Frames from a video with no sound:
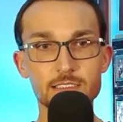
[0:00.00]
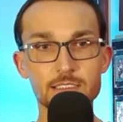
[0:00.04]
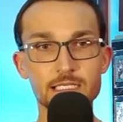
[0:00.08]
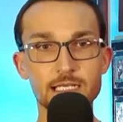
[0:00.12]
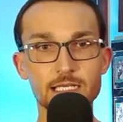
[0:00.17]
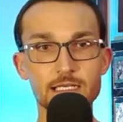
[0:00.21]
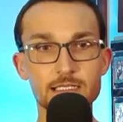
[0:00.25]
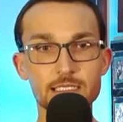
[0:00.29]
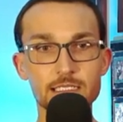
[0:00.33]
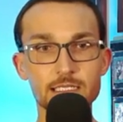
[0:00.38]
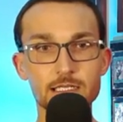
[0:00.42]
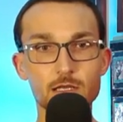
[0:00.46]

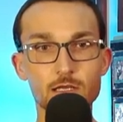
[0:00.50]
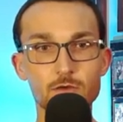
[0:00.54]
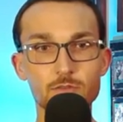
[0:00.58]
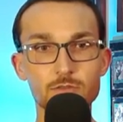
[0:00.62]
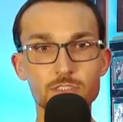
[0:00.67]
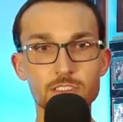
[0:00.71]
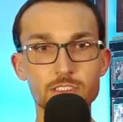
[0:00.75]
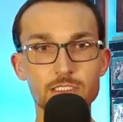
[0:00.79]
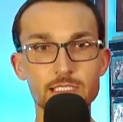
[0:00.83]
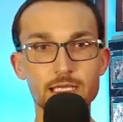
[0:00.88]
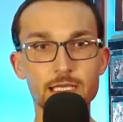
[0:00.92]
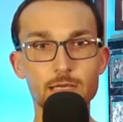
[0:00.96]
Aside of,
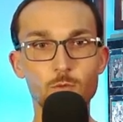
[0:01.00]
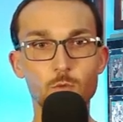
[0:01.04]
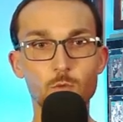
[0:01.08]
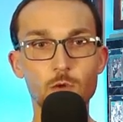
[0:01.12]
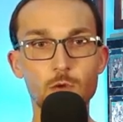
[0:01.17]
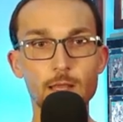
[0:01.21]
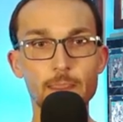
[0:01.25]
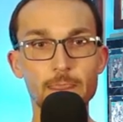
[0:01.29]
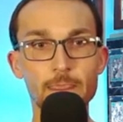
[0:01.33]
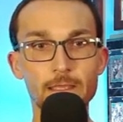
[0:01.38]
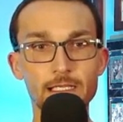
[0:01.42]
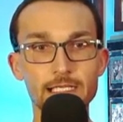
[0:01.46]
just that
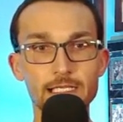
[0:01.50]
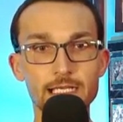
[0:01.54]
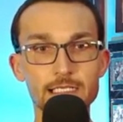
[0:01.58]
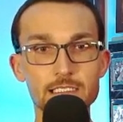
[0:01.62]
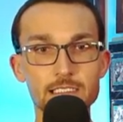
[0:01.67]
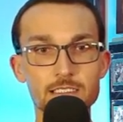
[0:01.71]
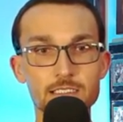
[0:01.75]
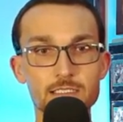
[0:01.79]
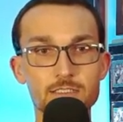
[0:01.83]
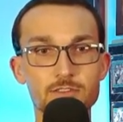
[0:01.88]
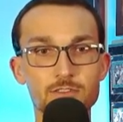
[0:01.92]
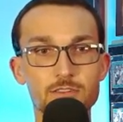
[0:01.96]
one that kind
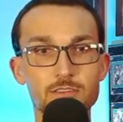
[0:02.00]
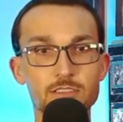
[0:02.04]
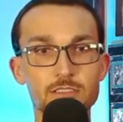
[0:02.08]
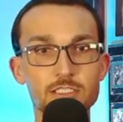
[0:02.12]
of